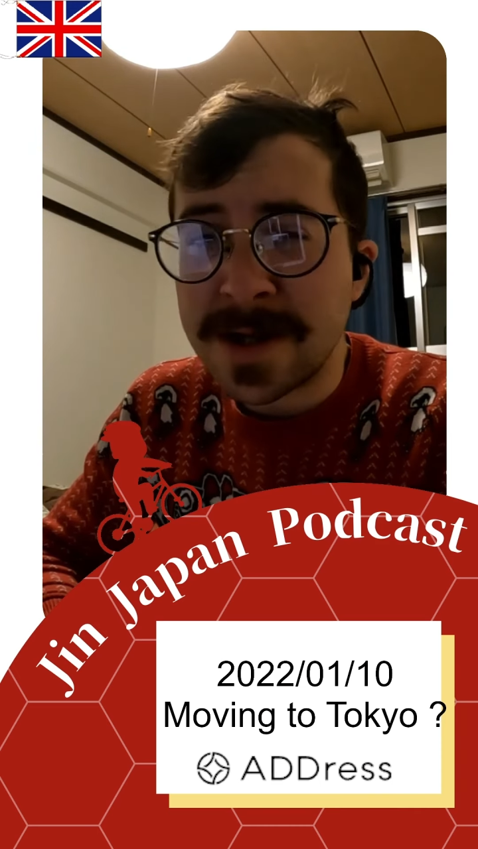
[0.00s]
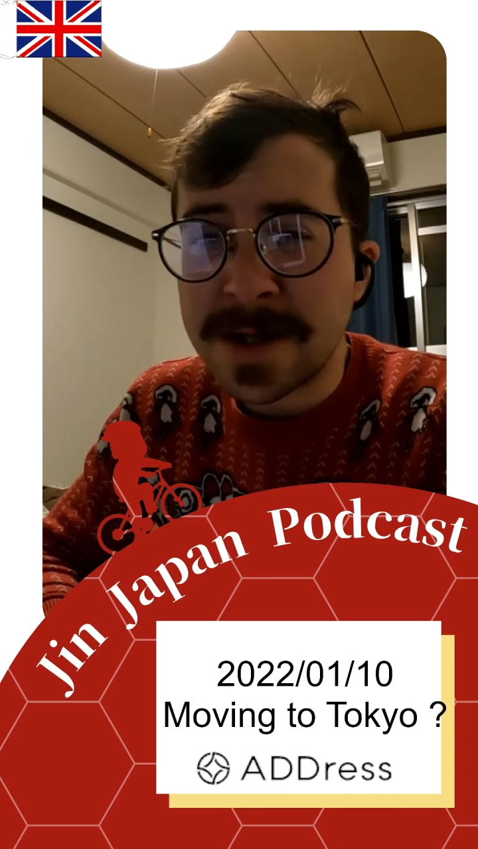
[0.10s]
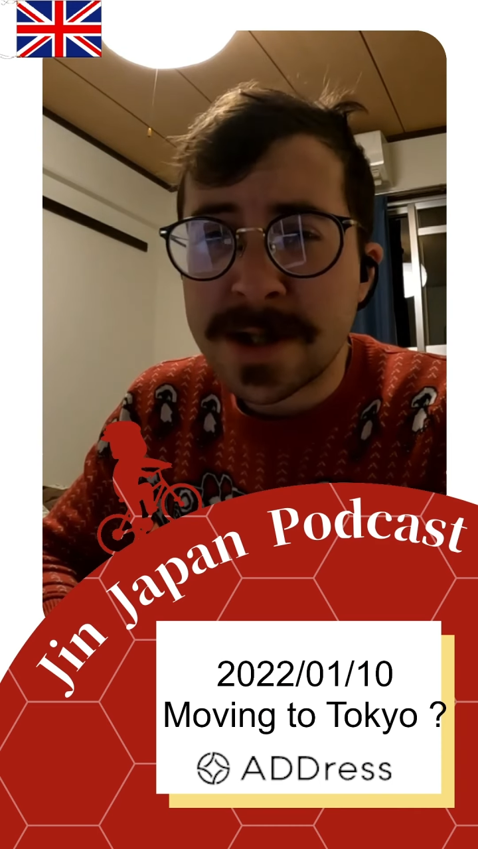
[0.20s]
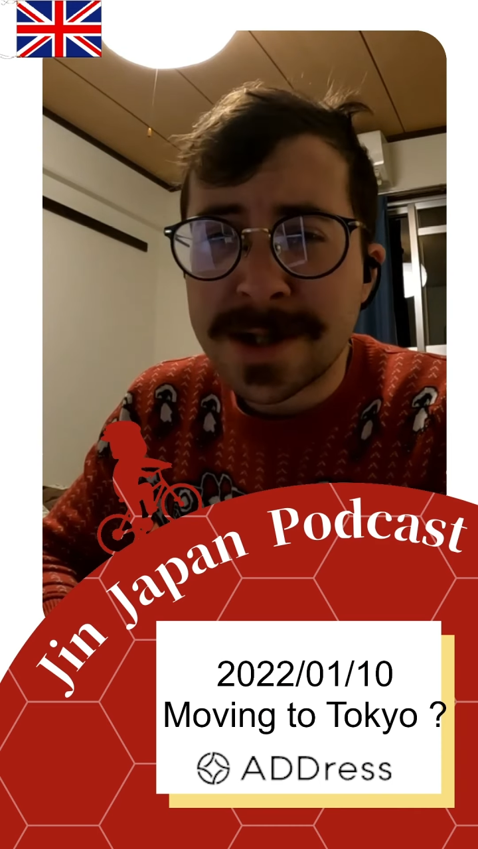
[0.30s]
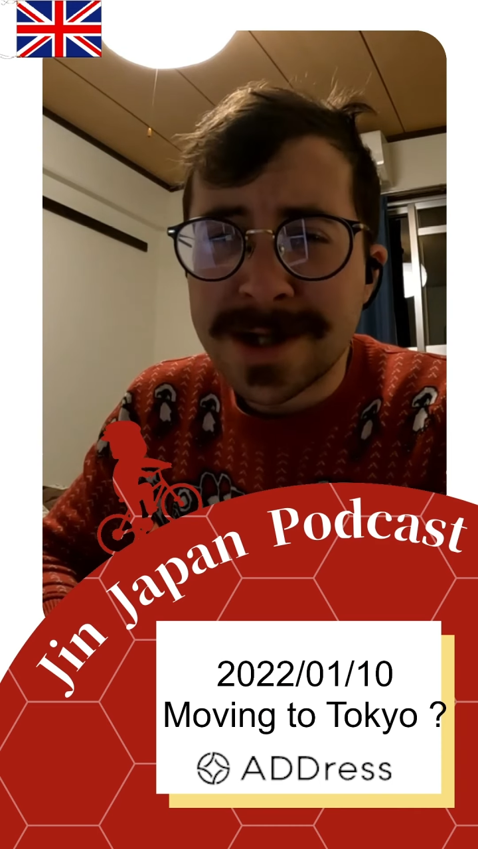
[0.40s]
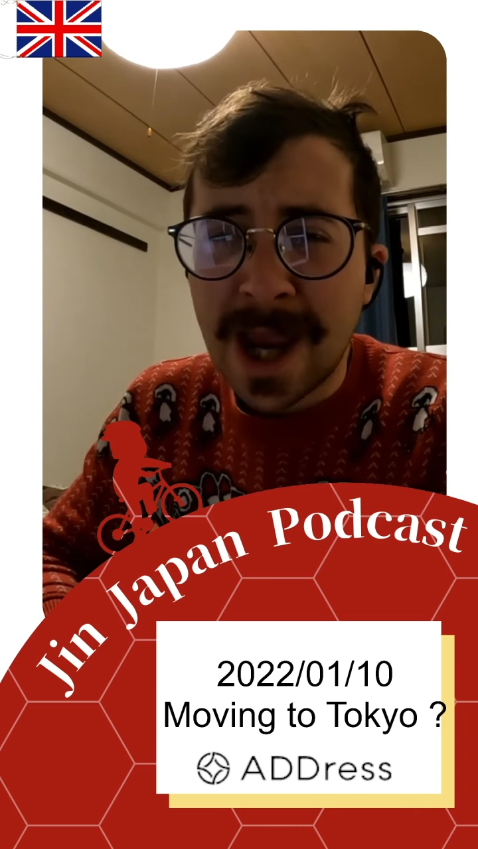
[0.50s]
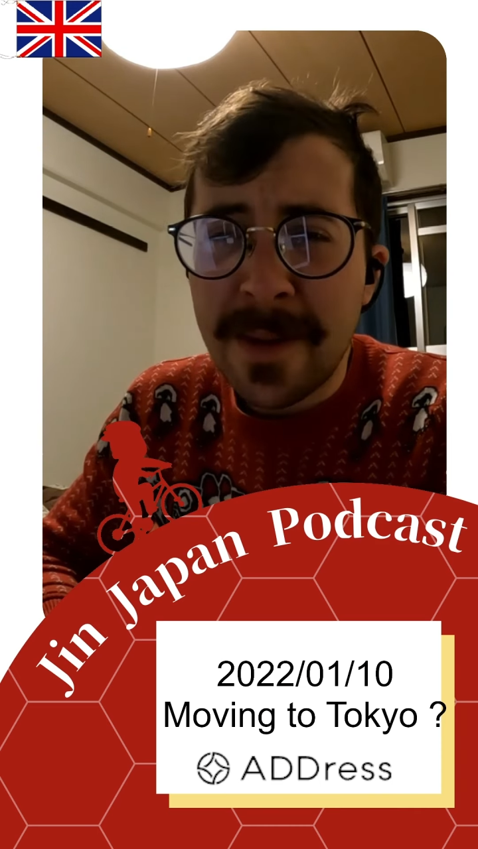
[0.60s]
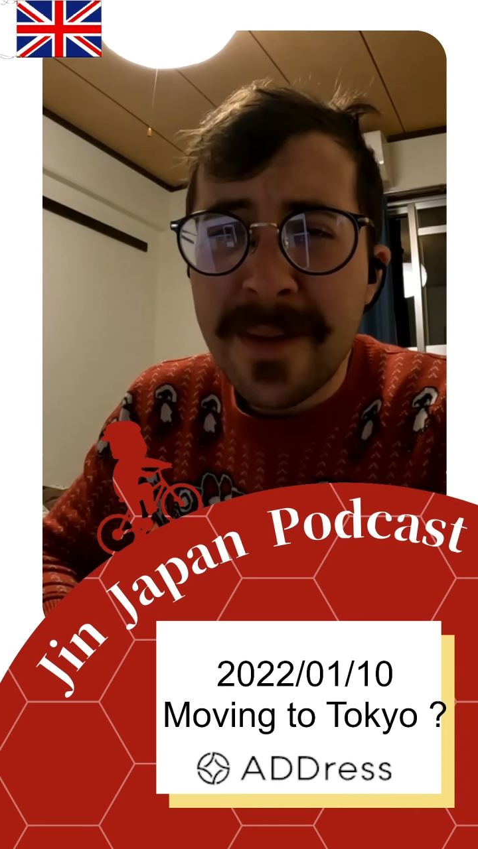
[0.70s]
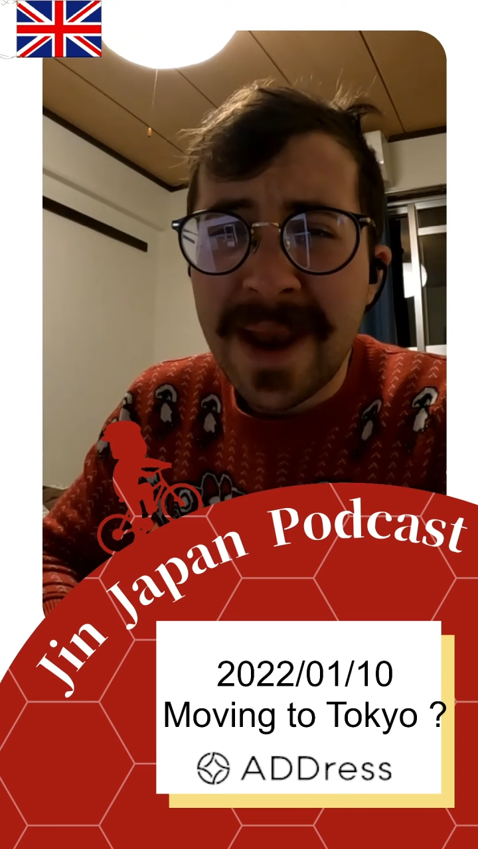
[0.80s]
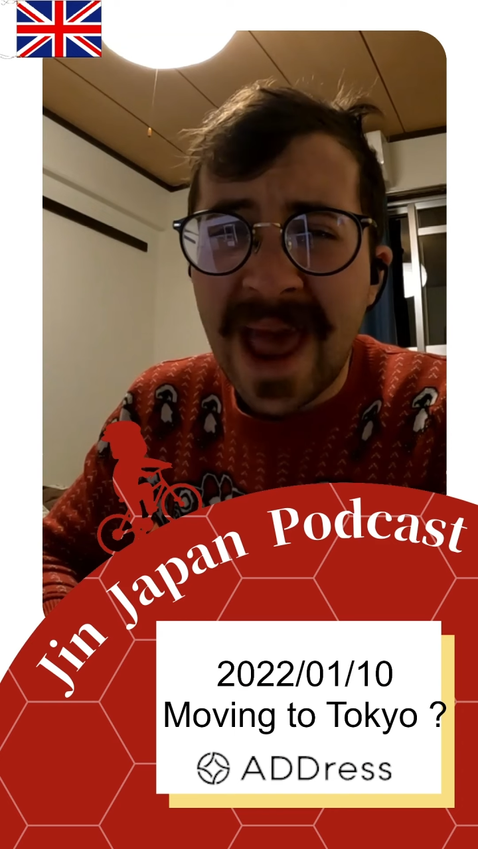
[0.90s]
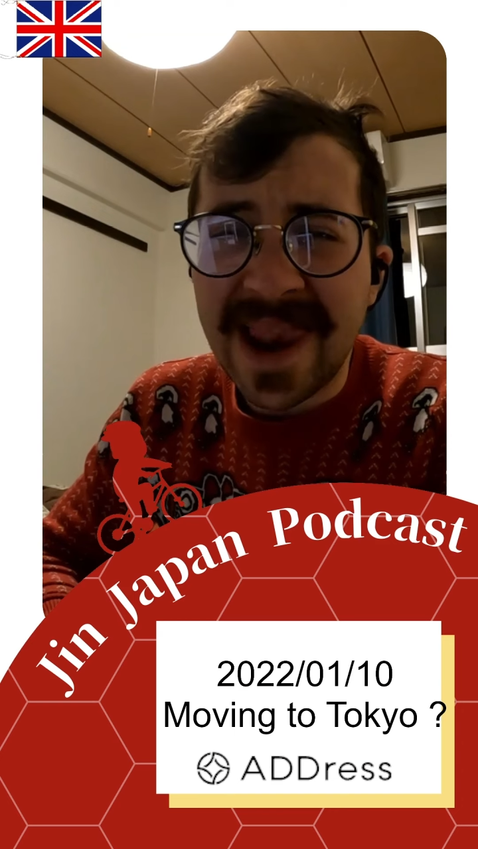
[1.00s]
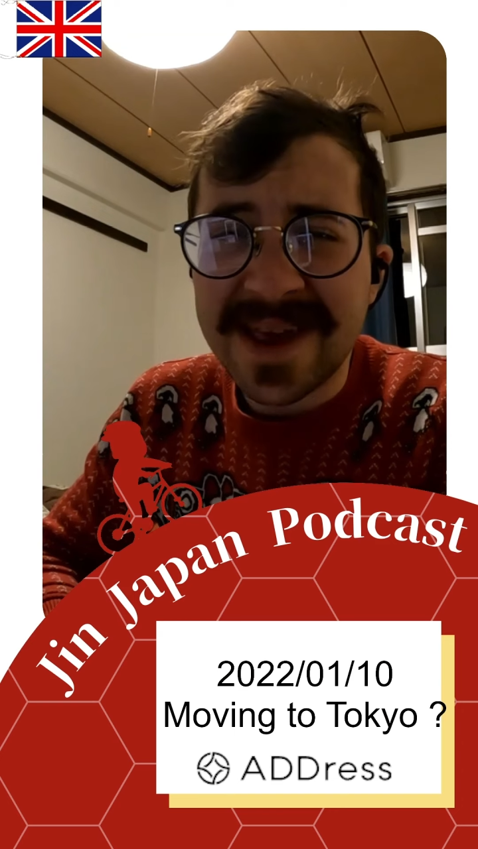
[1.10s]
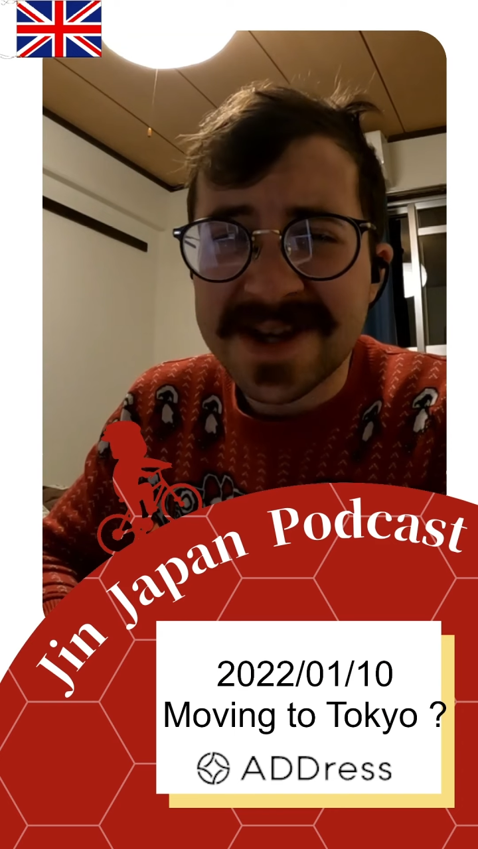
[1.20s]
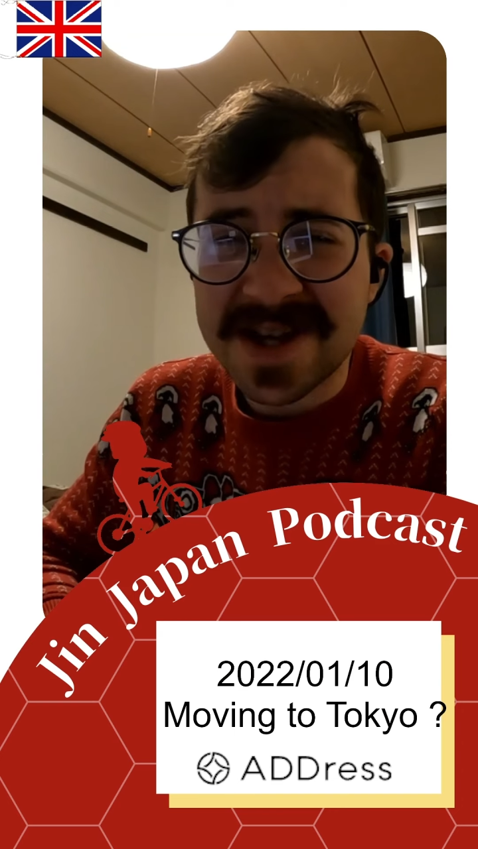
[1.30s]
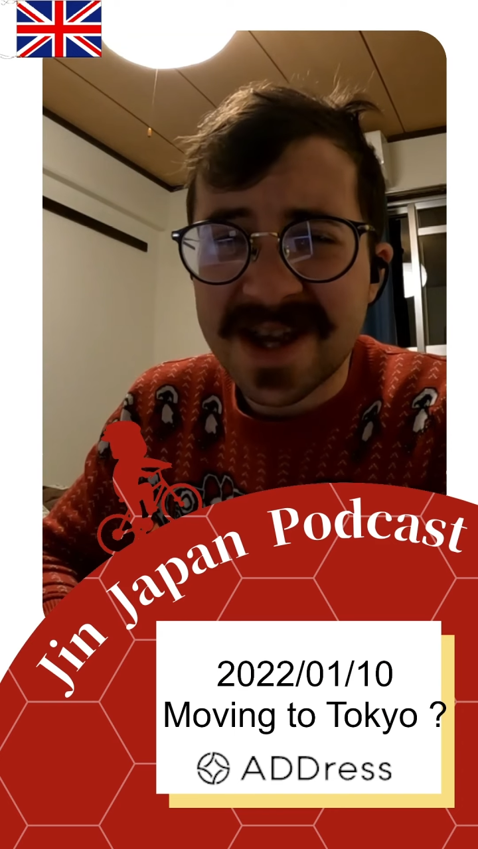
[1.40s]
It can be a bit hellish,
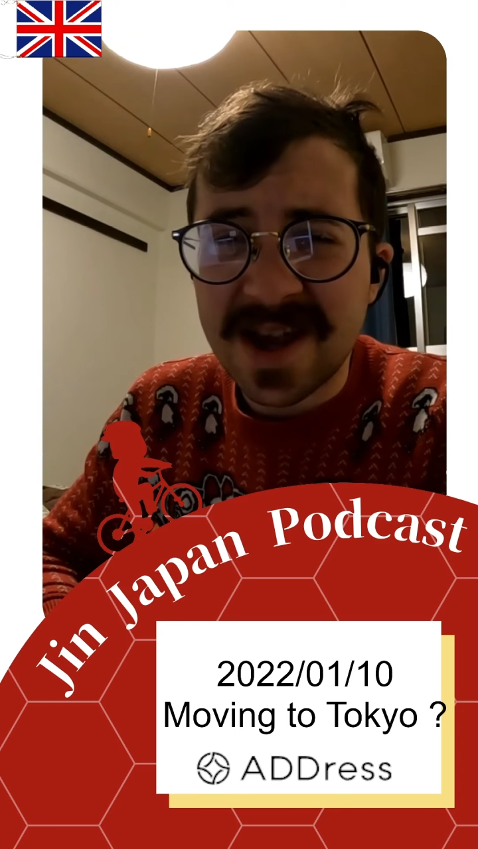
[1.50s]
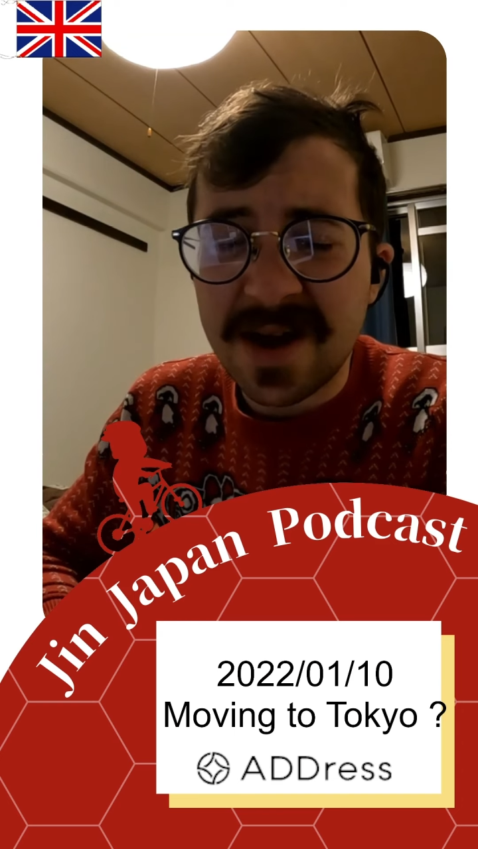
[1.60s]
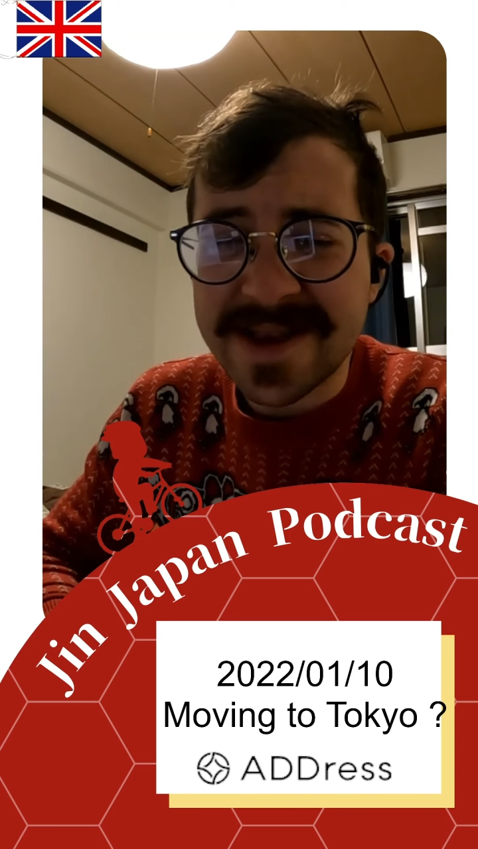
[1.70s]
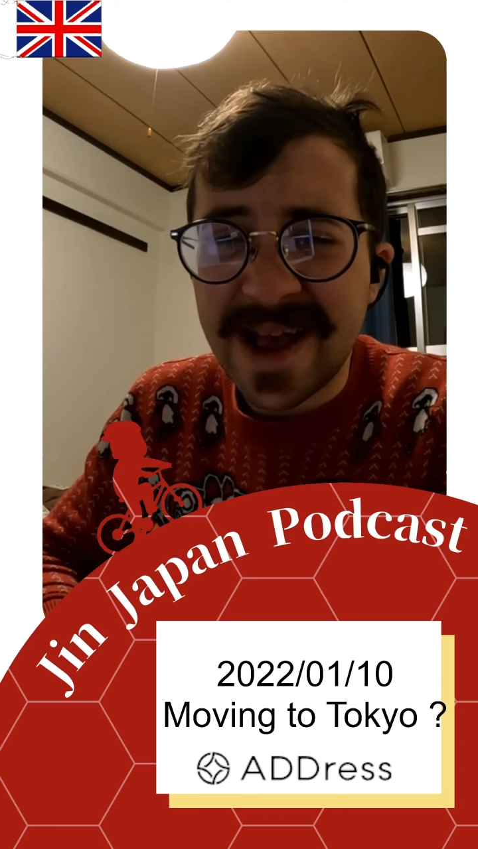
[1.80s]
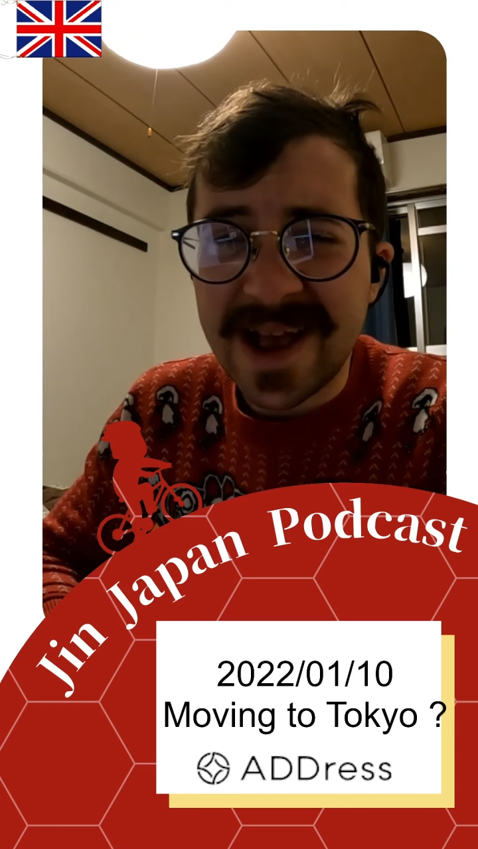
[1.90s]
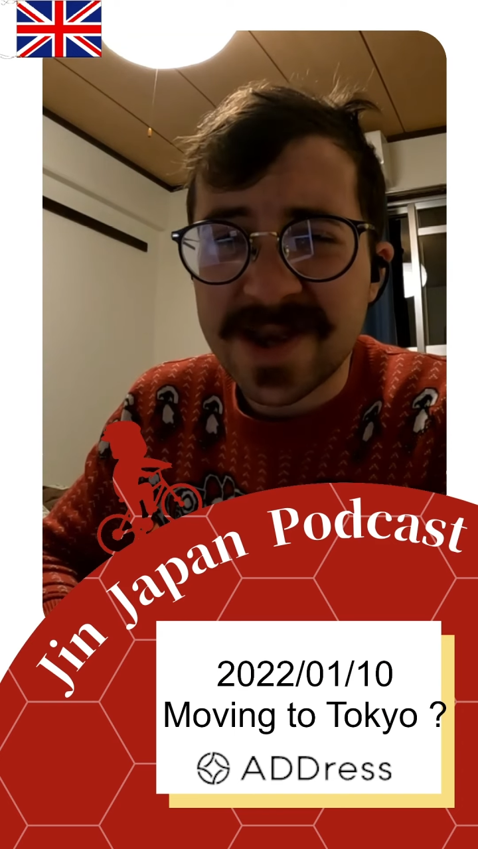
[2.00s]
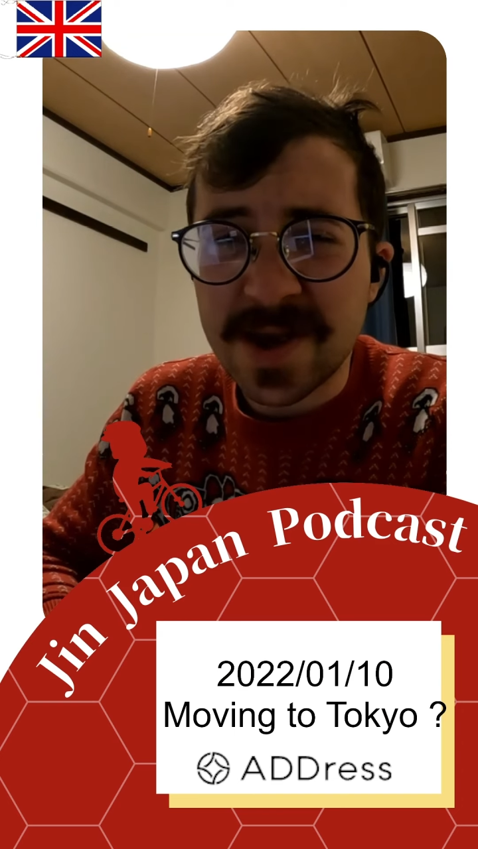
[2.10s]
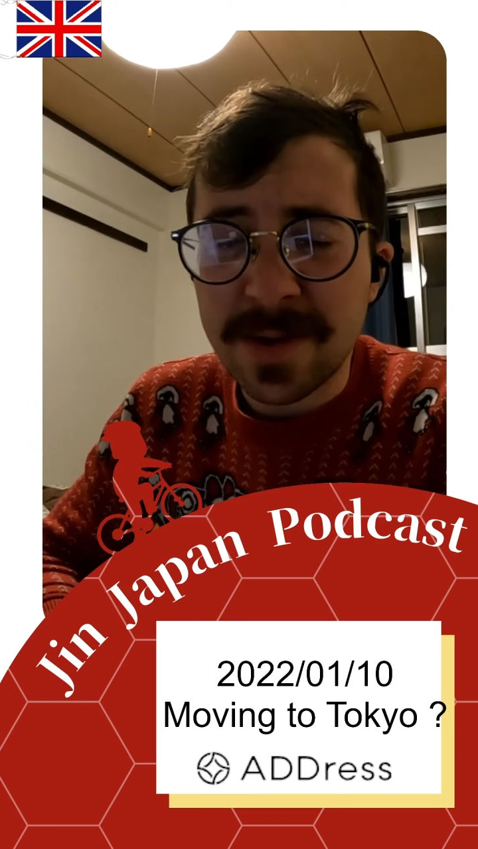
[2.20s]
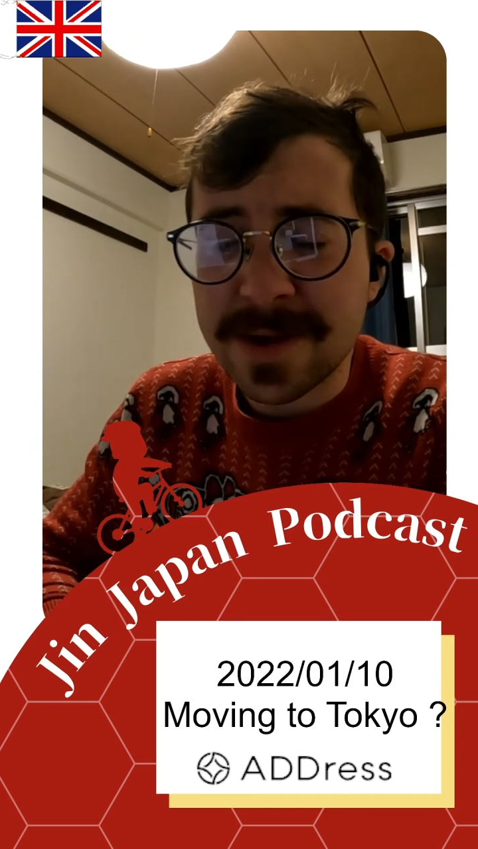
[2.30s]
like cars are assholes and